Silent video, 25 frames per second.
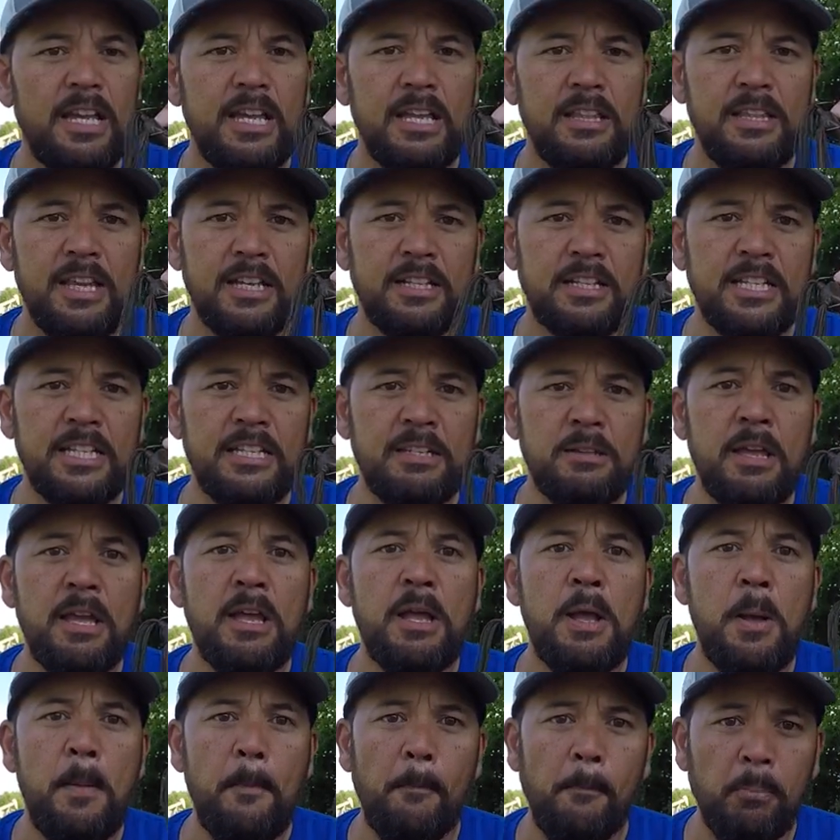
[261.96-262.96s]
that can
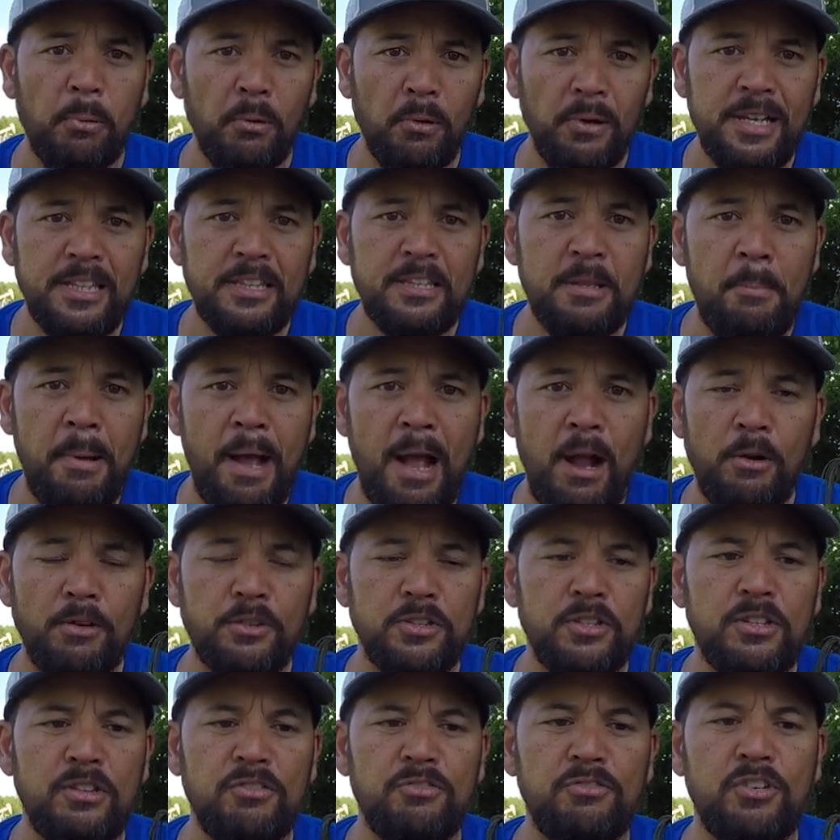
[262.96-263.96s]
bring the power
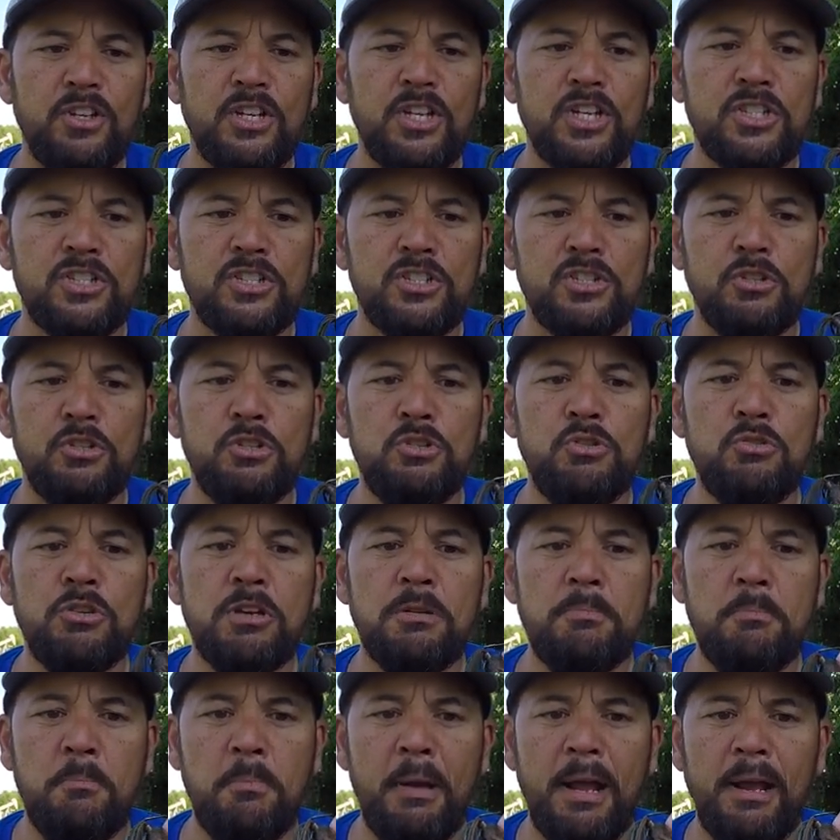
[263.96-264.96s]
to the fish so you
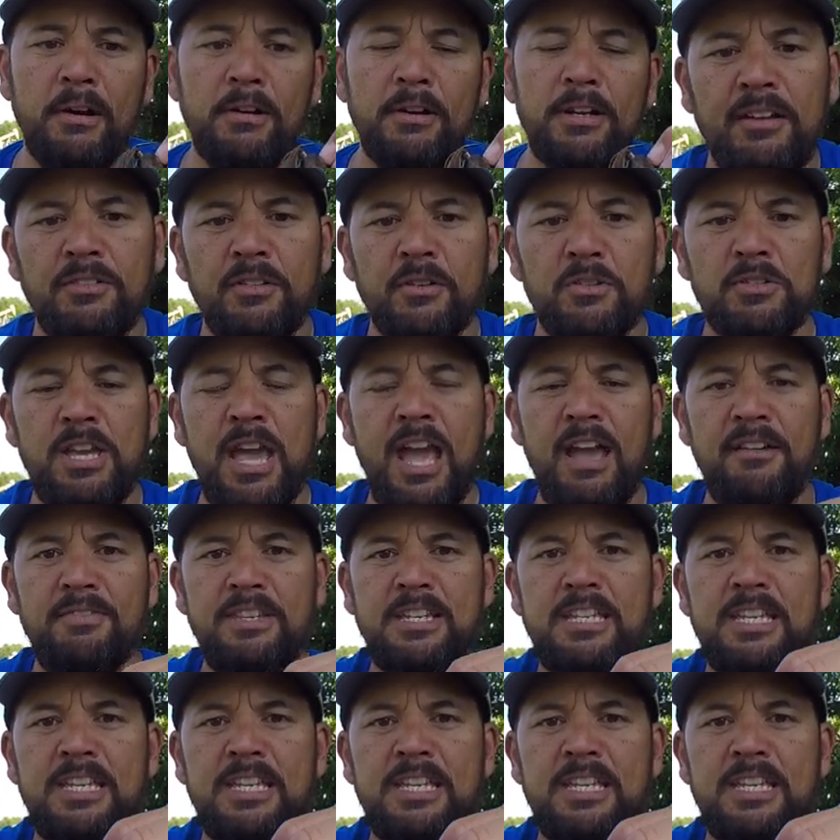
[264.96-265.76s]
can bury those heavy